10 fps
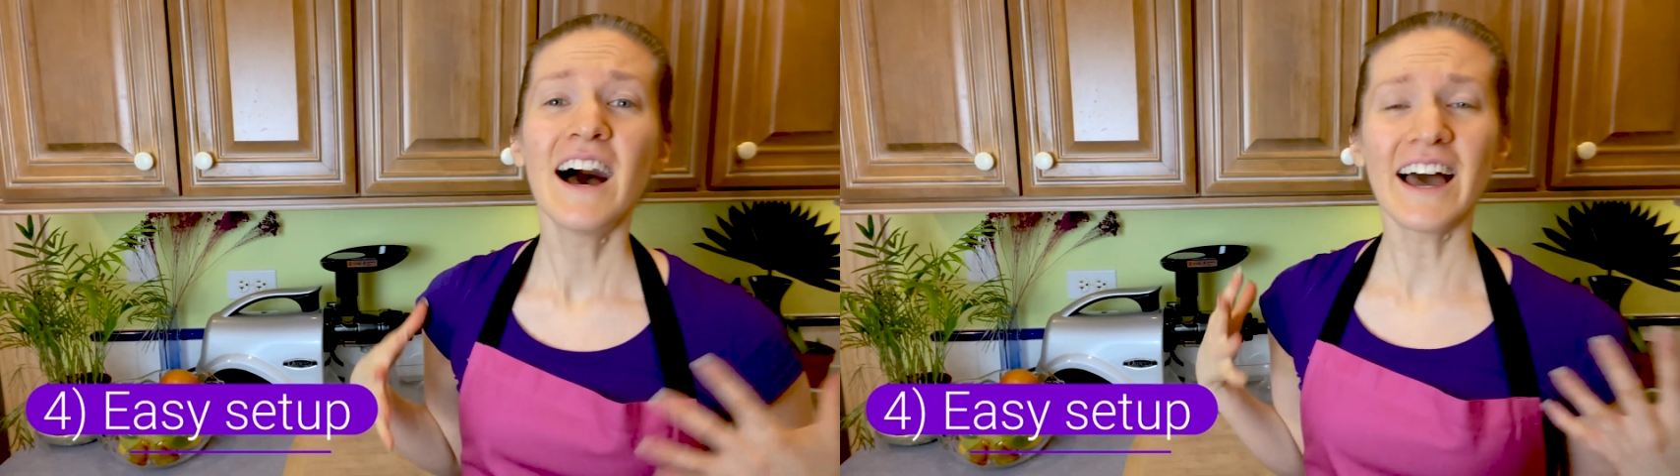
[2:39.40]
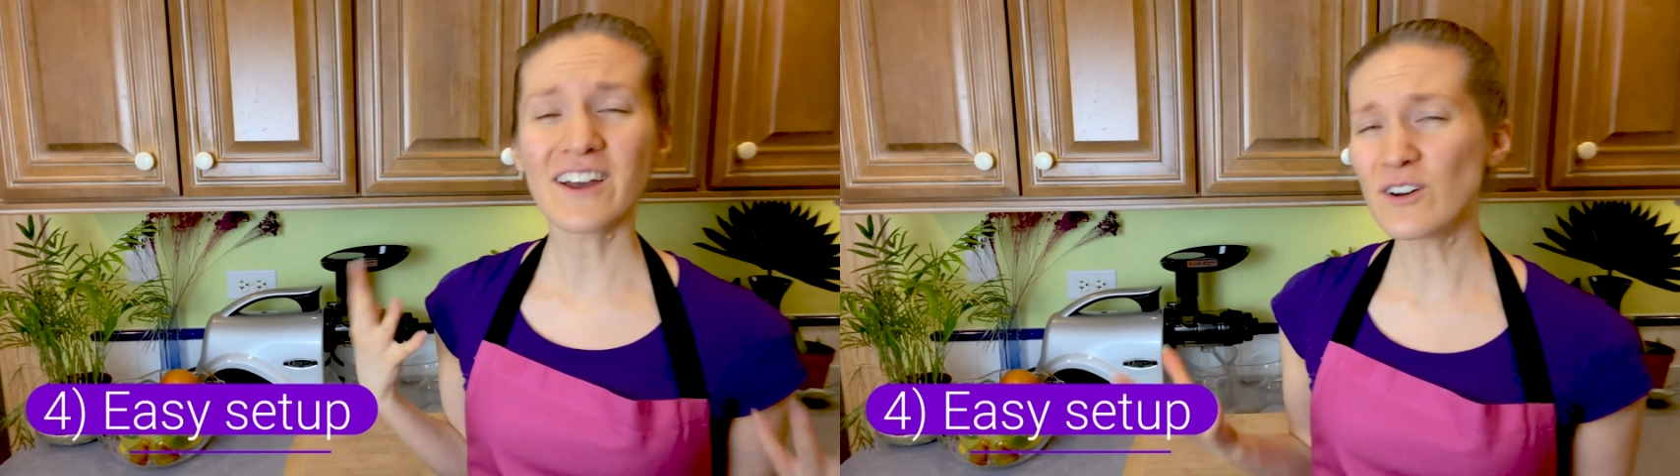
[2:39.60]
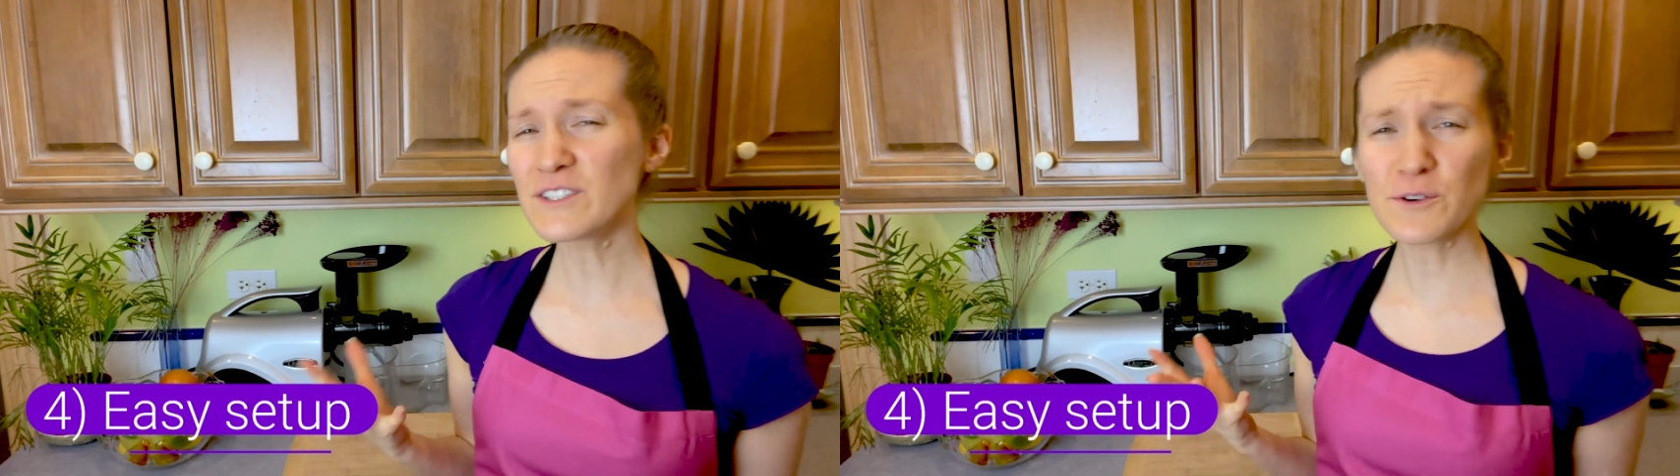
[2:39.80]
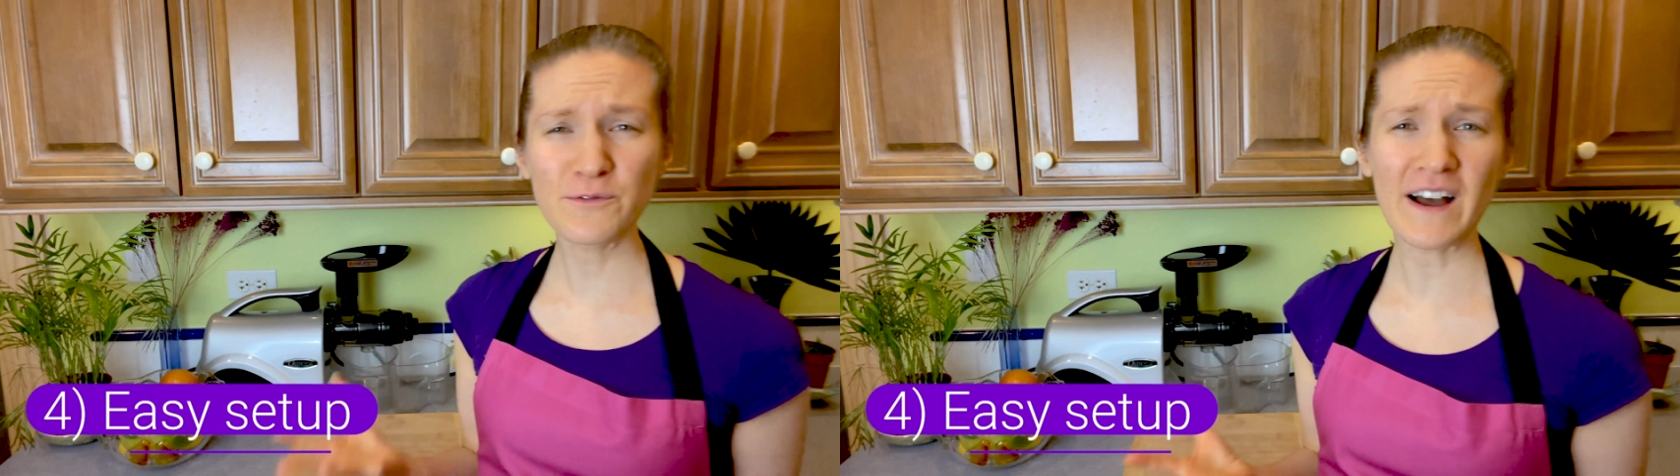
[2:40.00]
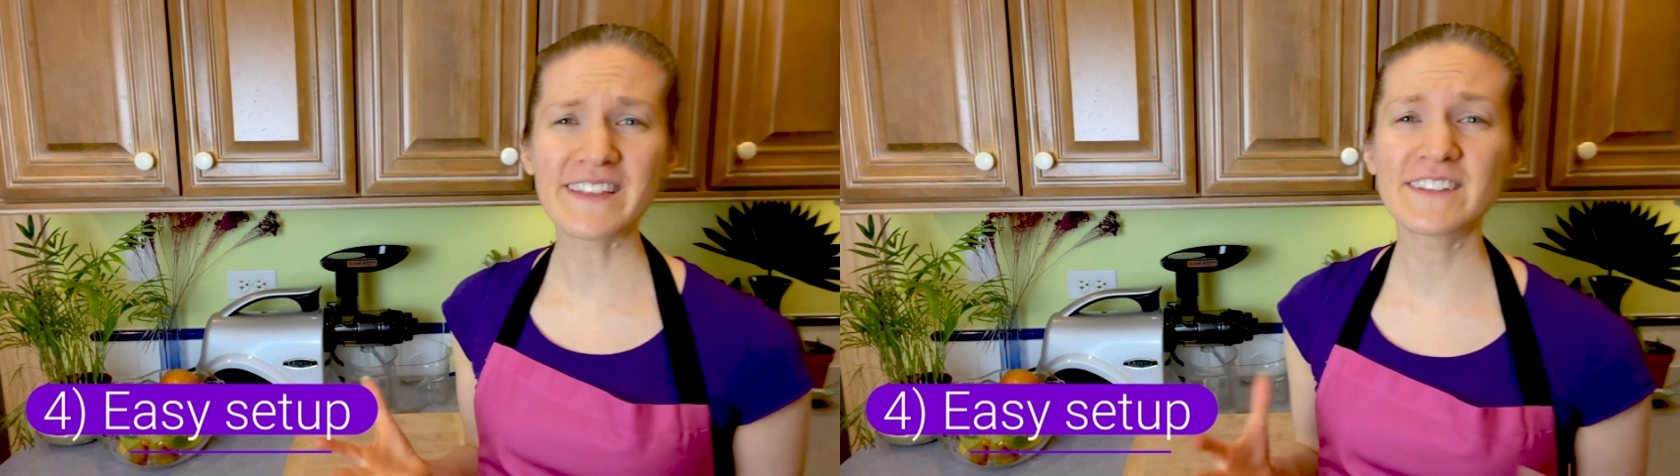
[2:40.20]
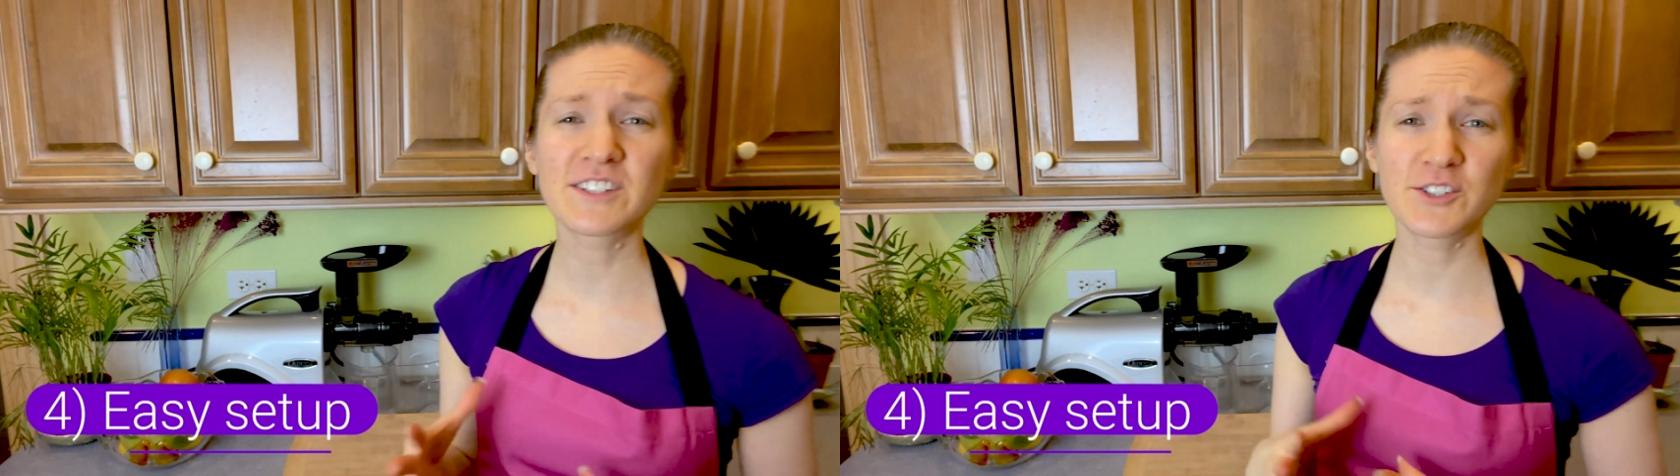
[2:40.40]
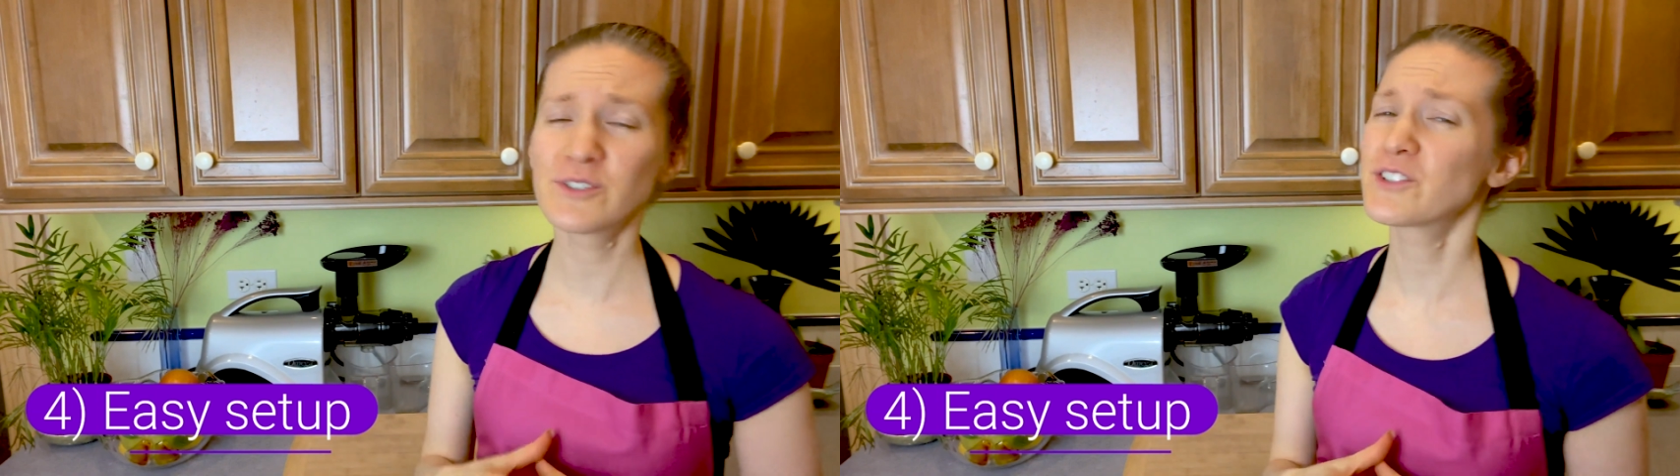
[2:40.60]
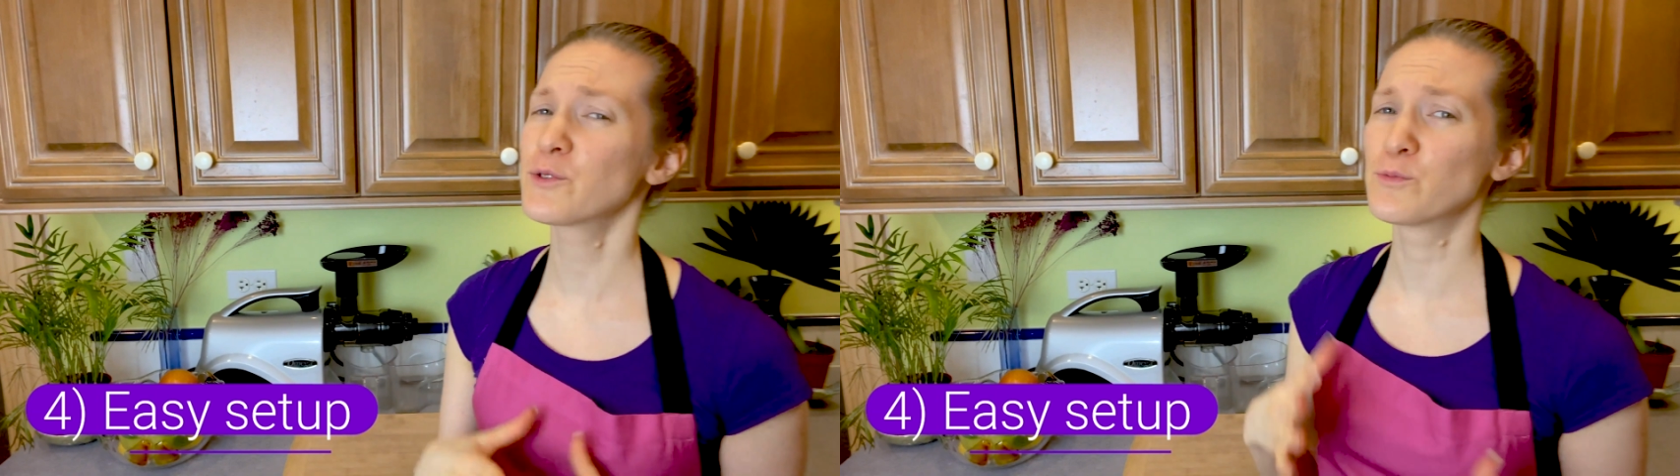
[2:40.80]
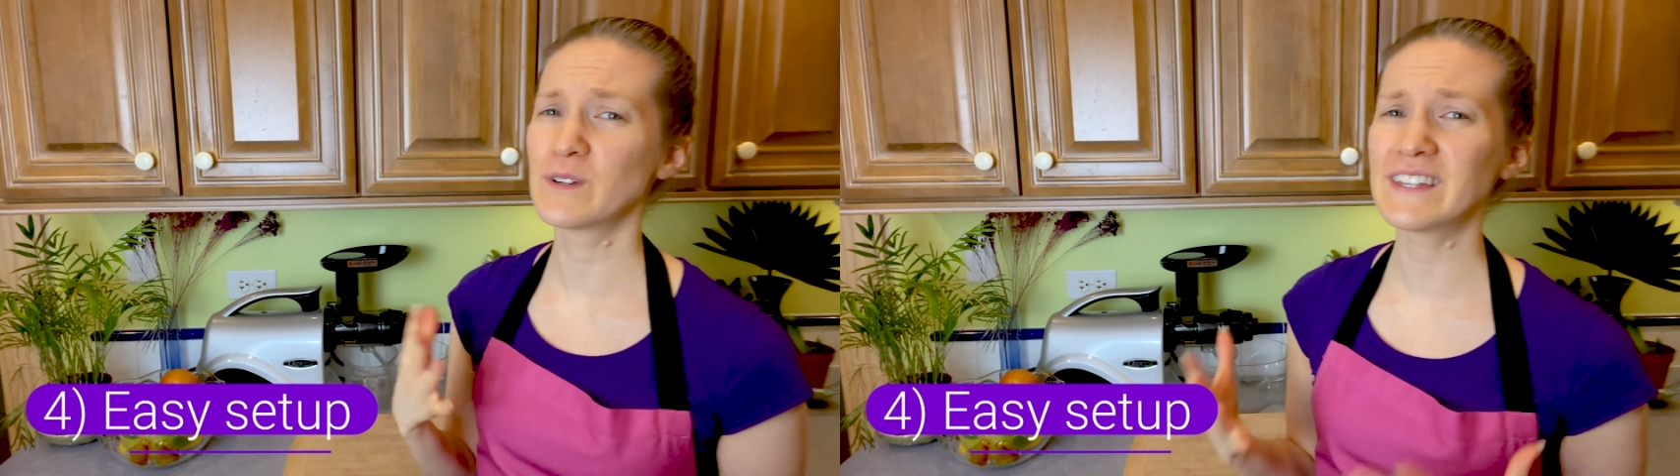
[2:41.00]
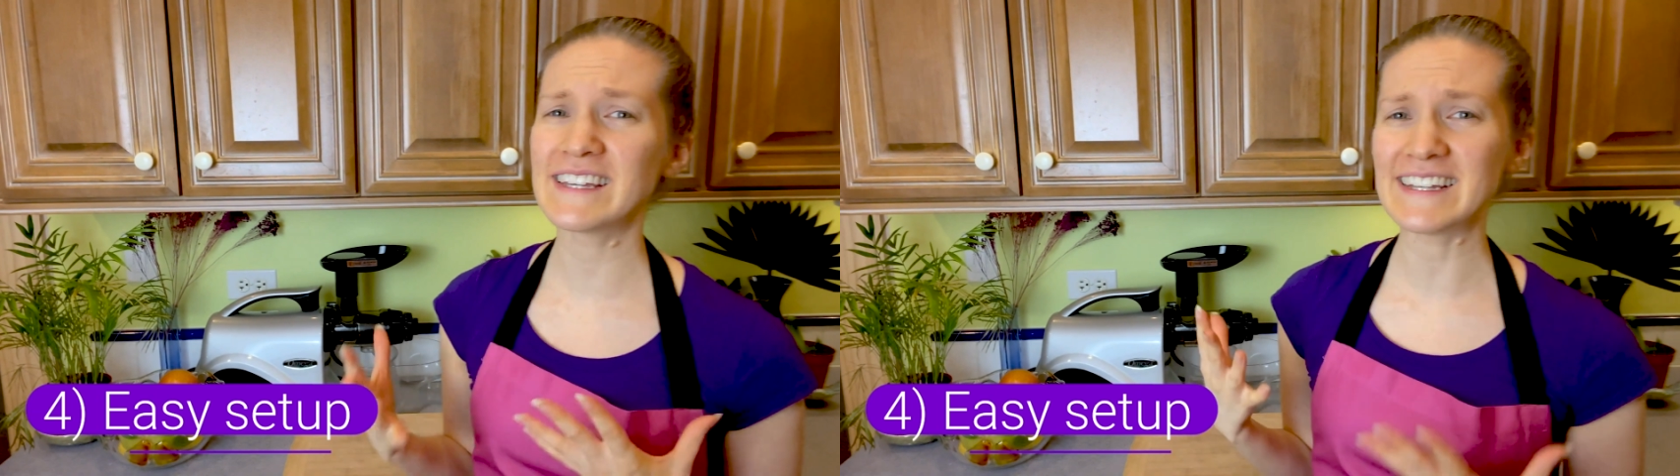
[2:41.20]
I also find this juicer
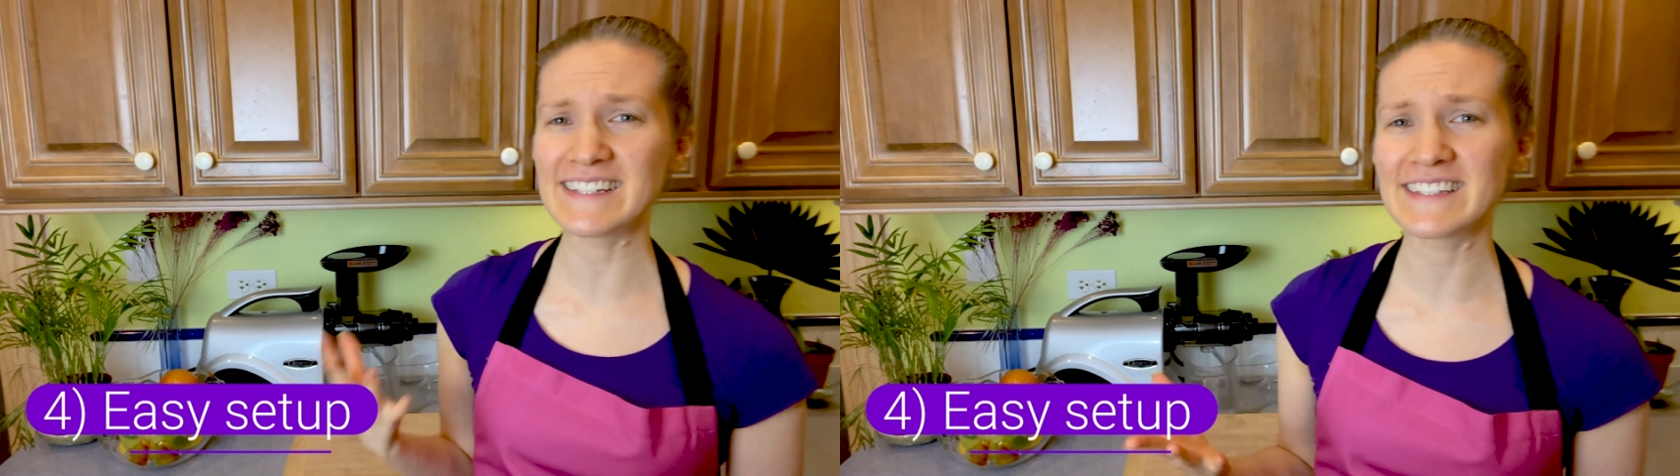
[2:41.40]
really easy